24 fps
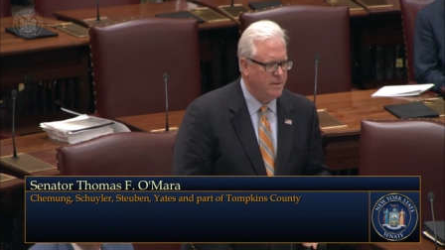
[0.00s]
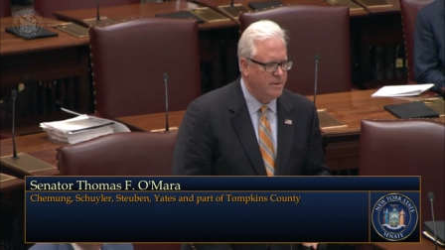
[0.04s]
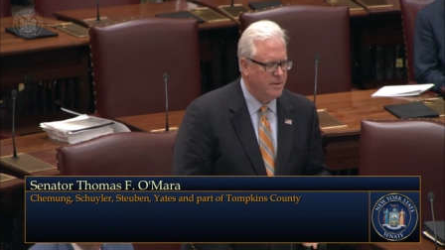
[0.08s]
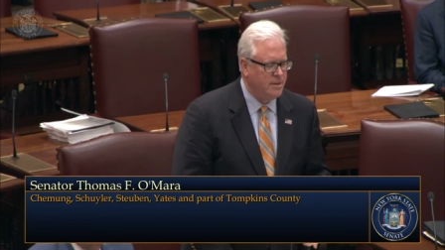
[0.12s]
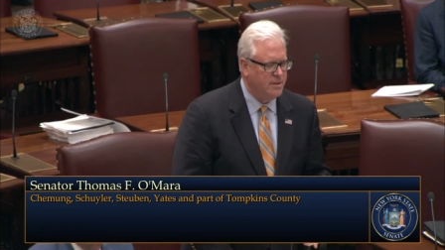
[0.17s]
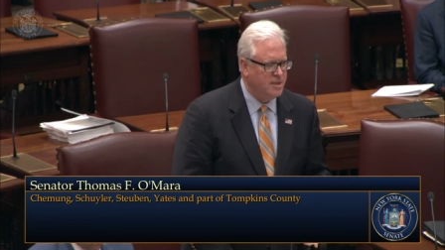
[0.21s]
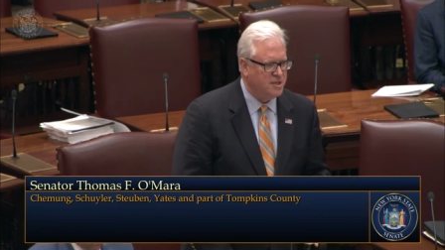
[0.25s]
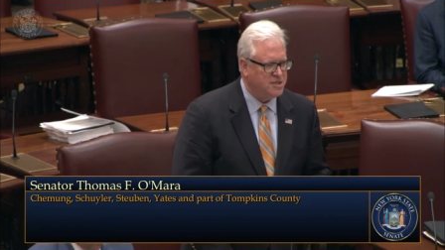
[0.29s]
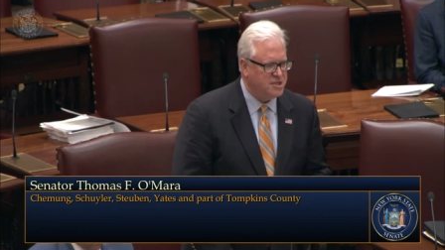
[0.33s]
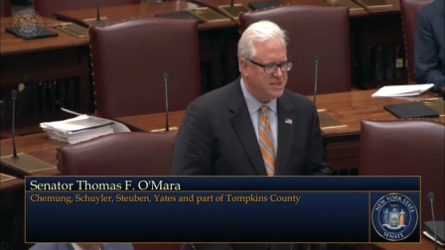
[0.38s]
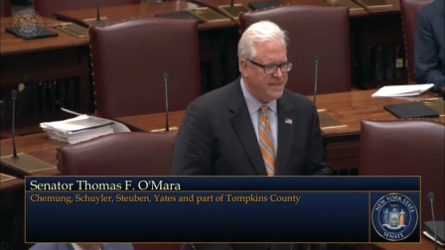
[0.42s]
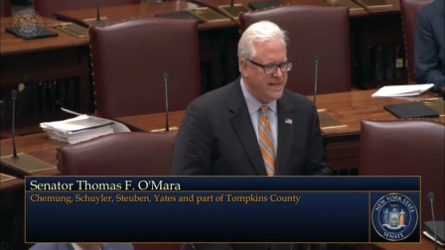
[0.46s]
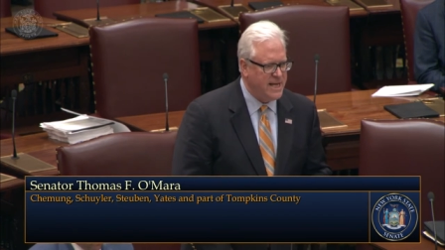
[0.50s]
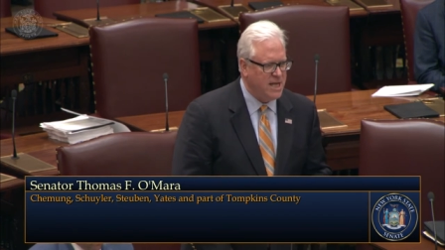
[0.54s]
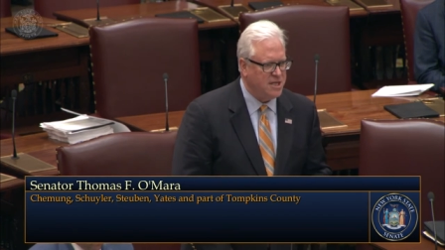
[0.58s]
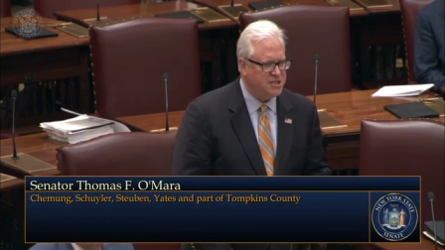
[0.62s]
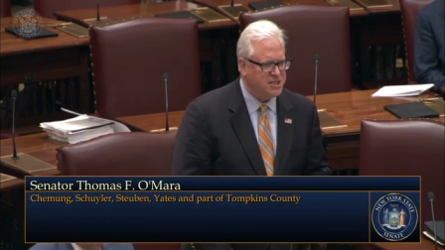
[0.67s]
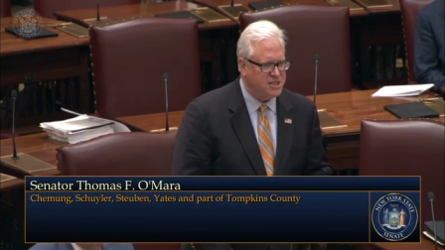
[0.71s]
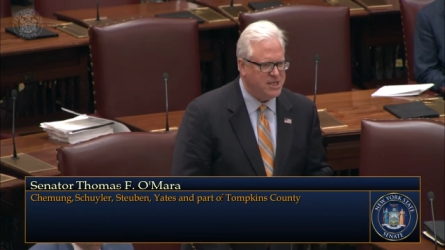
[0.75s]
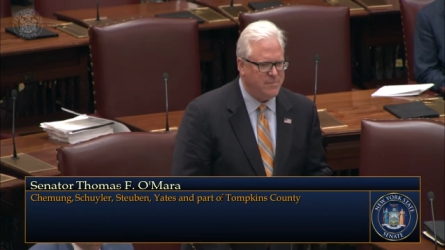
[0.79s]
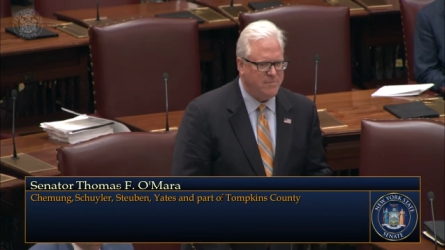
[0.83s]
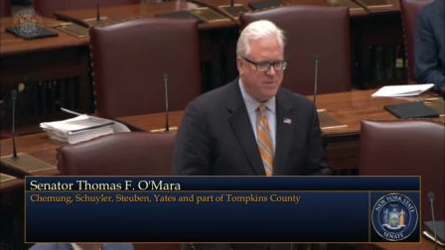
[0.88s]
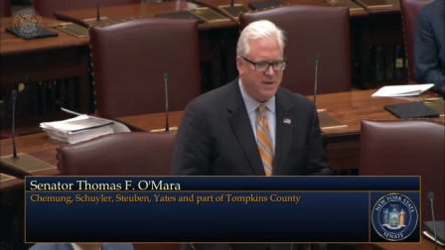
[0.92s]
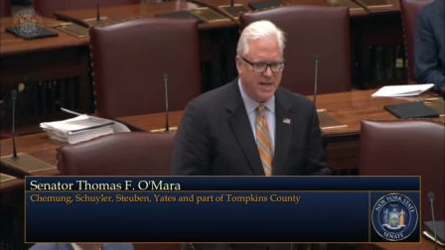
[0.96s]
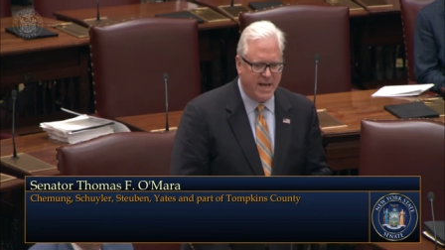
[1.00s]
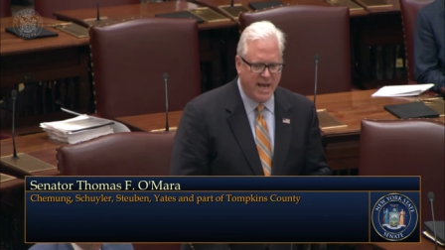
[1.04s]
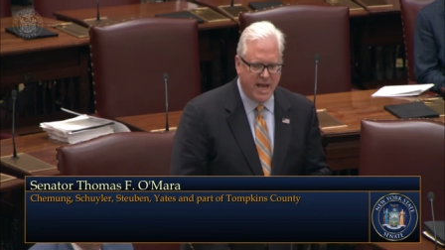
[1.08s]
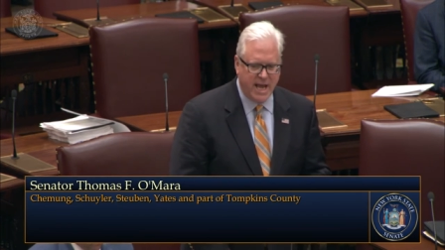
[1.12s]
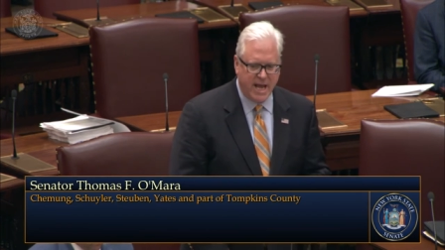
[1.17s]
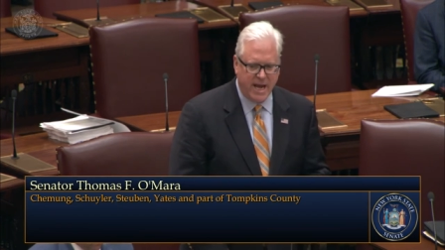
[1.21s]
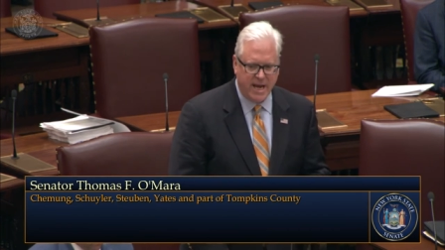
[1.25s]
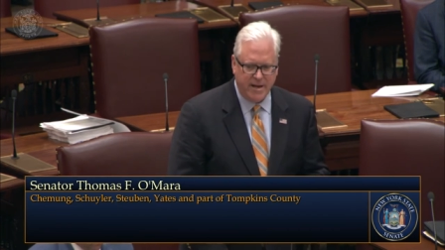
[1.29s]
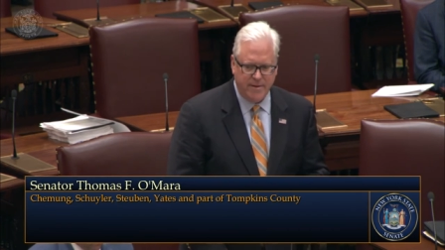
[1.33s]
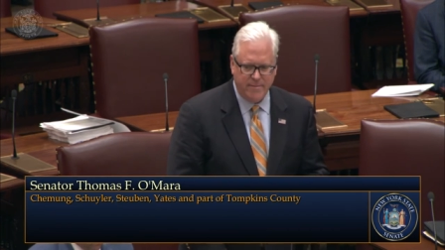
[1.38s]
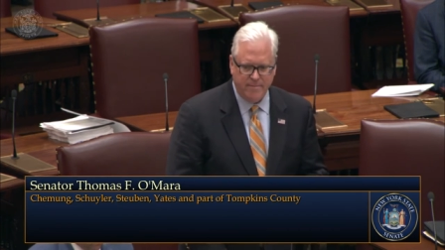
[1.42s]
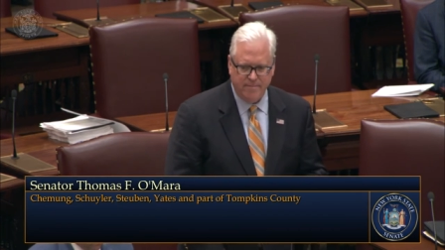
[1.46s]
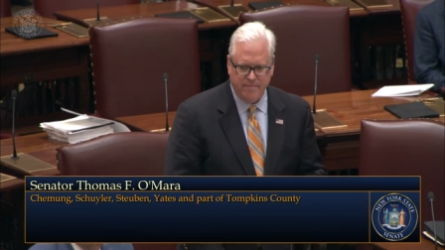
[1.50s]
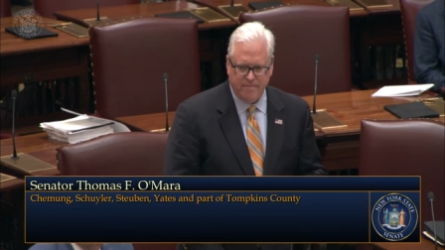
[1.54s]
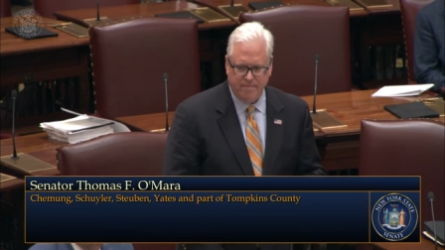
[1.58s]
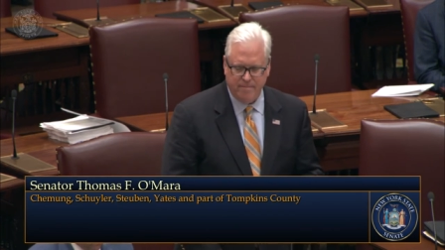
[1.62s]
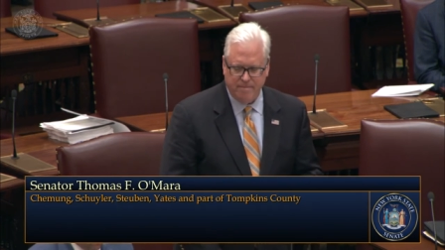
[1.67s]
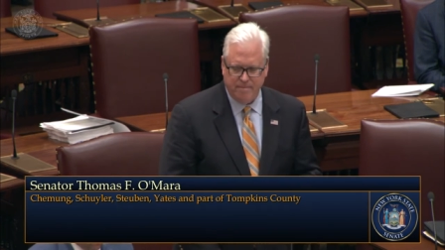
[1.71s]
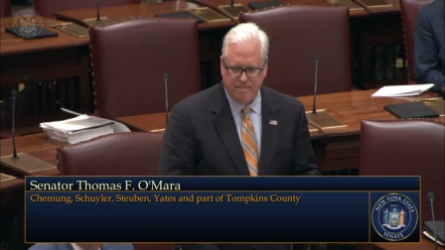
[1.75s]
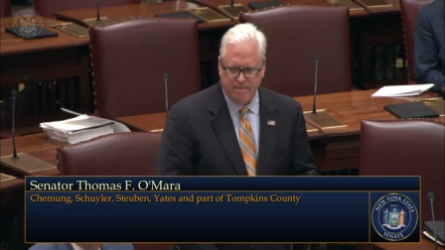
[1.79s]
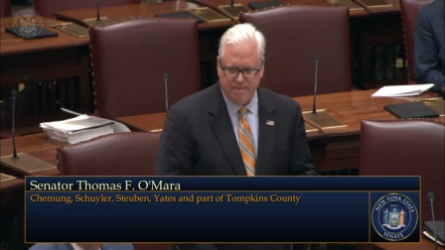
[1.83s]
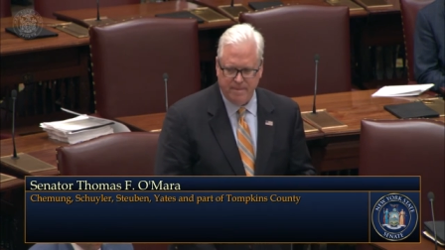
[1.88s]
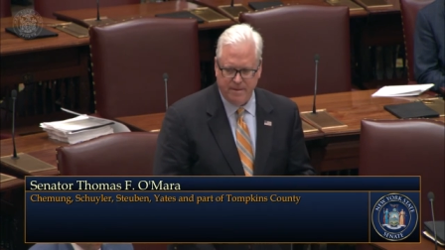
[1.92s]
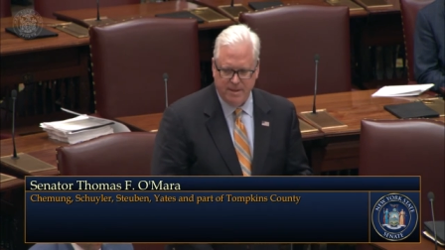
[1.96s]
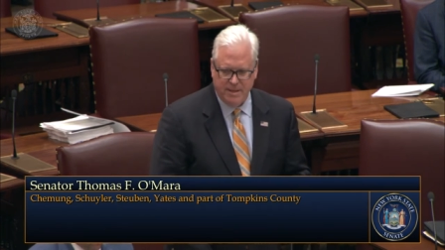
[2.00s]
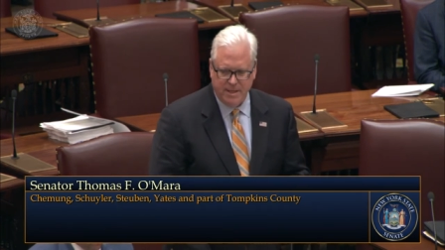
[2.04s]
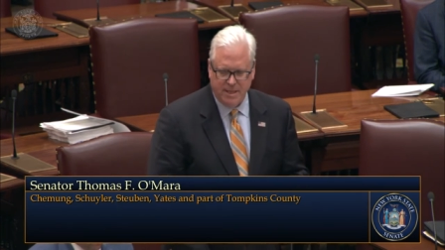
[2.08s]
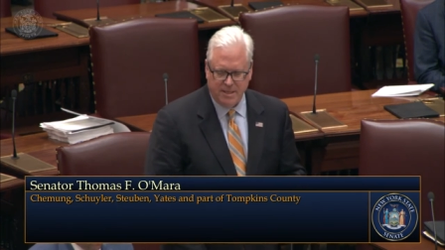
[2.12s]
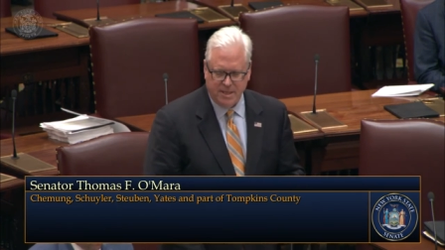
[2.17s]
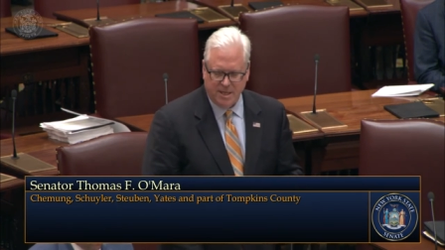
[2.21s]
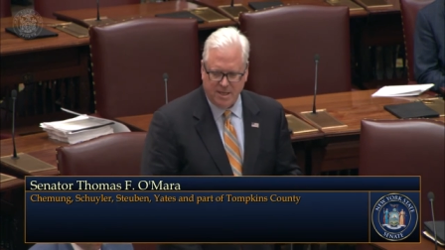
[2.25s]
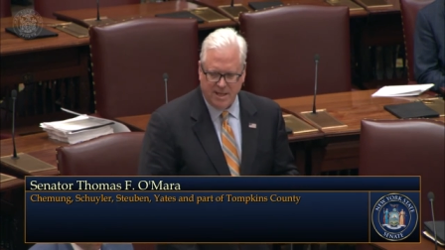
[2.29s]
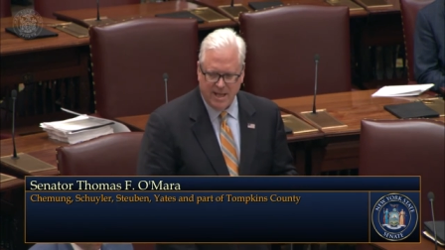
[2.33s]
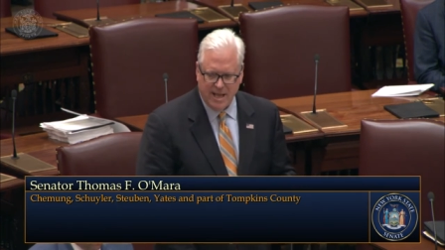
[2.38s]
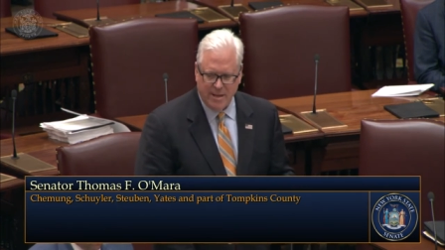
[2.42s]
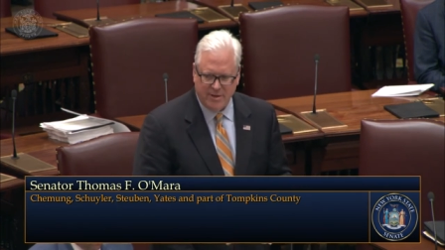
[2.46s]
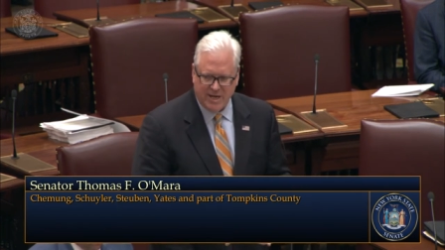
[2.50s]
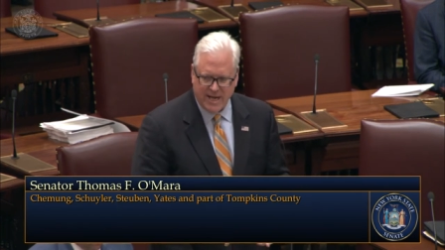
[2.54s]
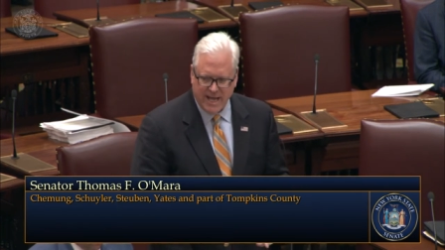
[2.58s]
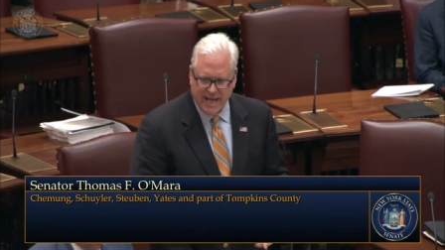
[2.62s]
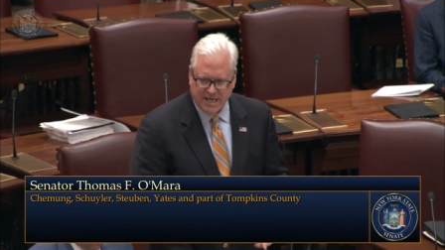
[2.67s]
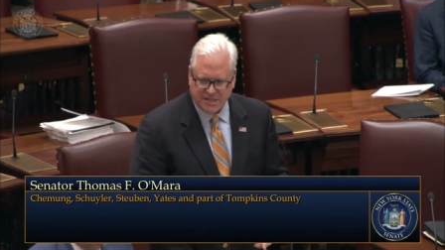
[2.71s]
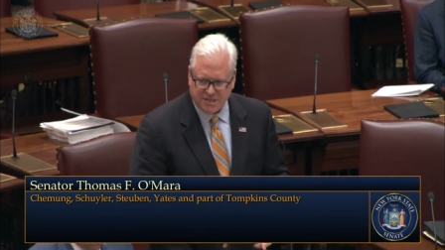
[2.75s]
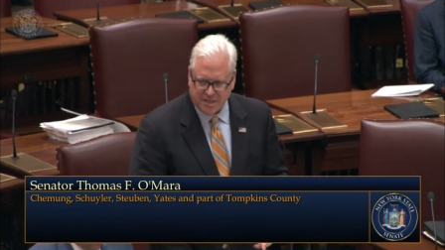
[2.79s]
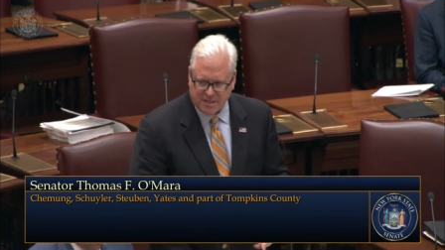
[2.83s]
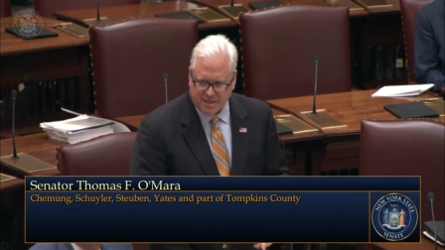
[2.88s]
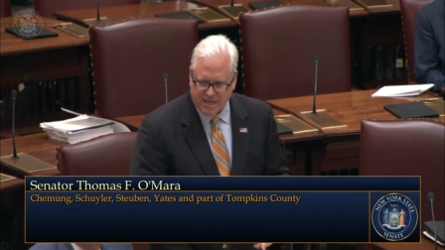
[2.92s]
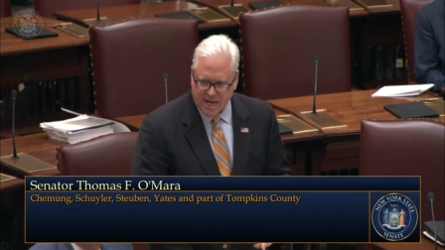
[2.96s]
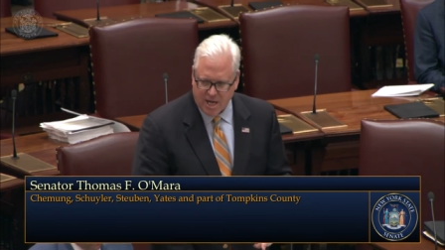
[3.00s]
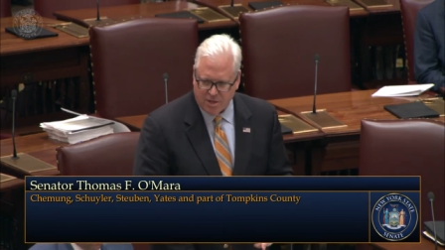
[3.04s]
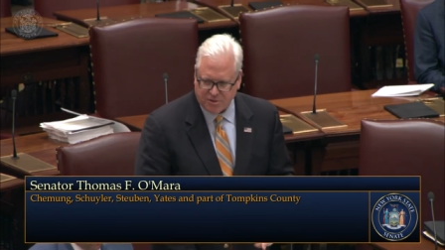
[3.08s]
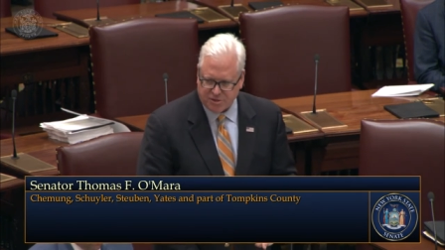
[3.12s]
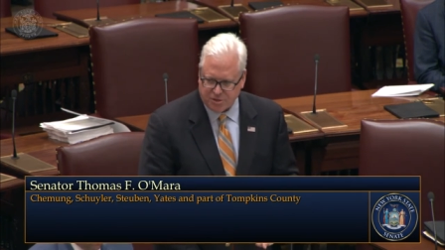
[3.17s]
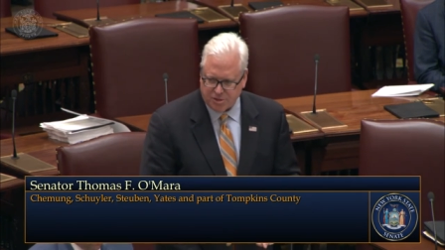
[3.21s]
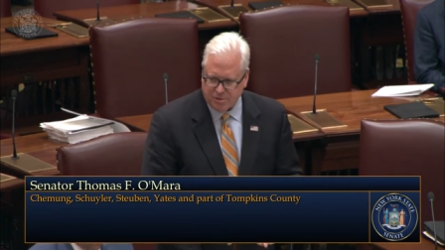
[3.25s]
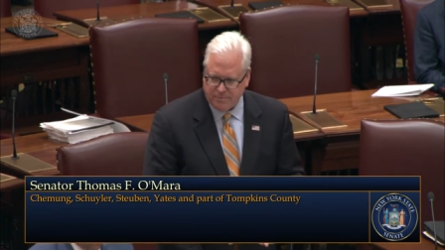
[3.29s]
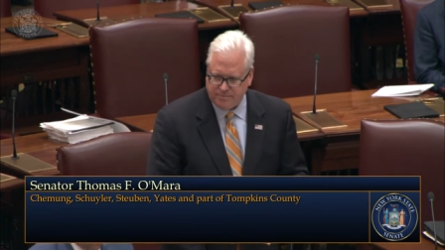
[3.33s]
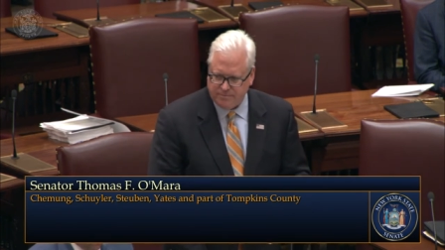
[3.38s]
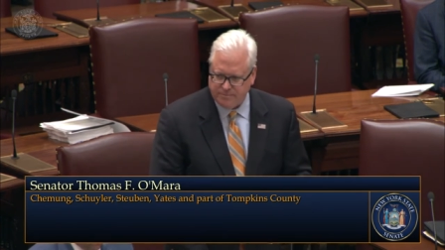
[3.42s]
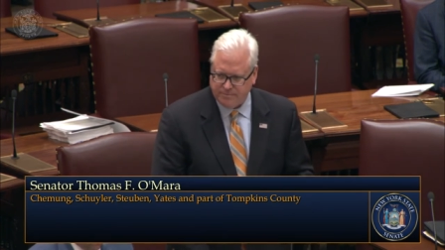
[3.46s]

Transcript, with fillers: The CLCPA and the Climate Action Council